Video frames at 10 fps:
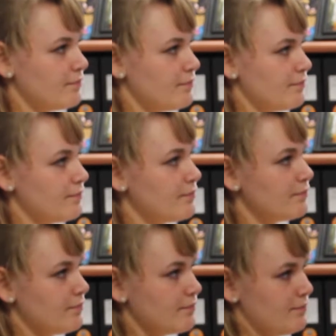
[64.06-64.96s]

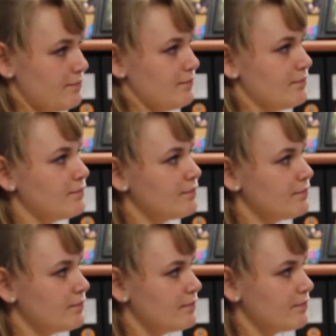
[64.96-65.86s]

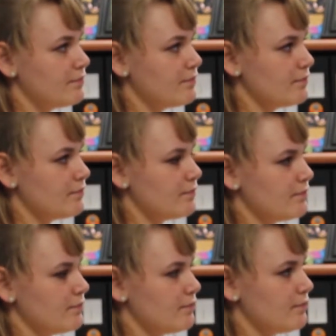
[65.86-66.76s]

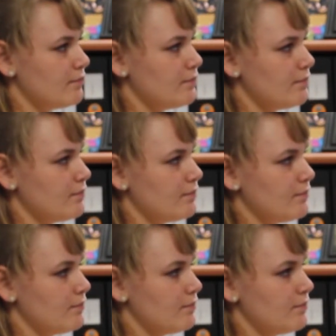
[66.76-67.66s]

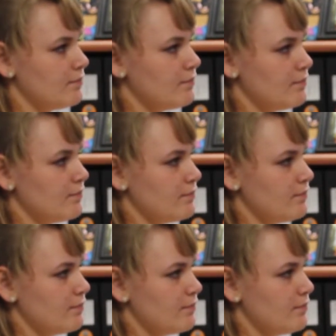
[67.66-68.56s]

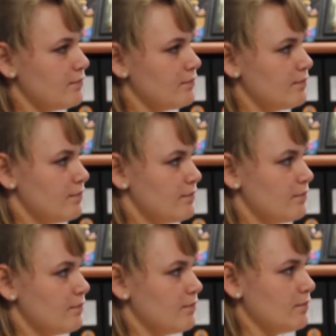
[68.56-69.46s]

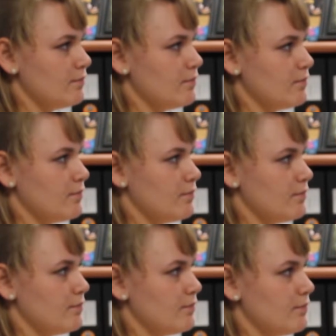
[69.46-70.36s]

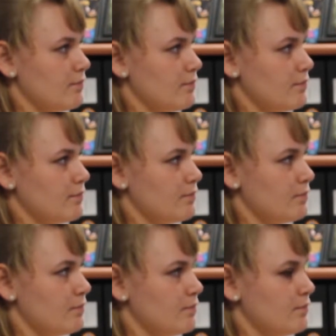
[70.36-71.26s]

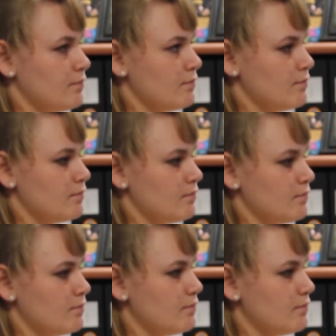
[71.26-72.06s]
No words are spoken by the person on screen.